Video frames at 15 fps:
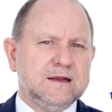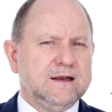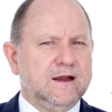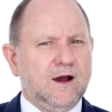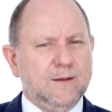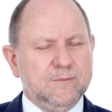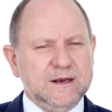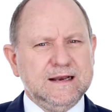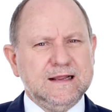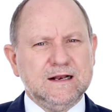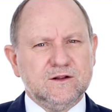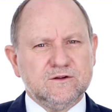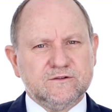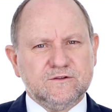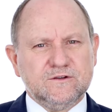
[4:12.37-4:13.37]
Now, I'm a
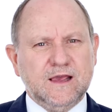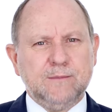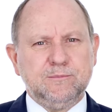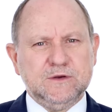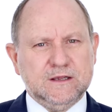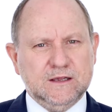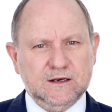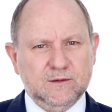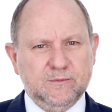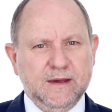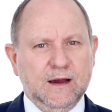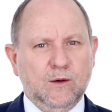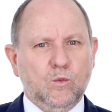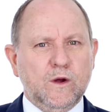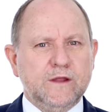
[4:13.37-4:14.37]
little skeptical
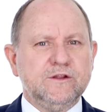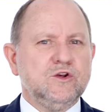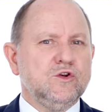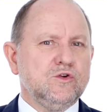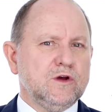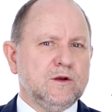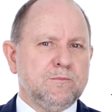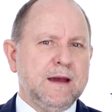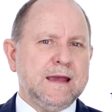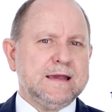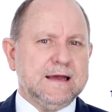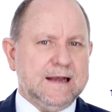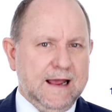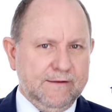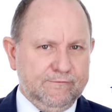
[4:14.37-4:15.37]
about whether you can
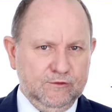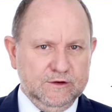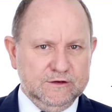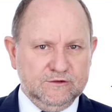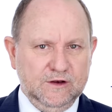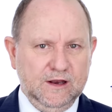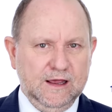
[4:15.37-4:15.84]
make an average